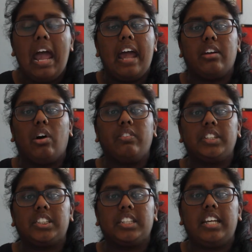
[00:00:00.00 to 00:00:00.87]
and
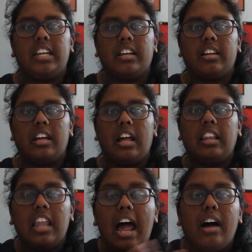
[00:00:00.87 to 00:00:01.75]
obviously
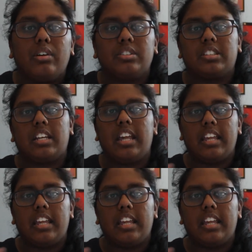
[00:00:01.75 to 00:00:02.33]
allows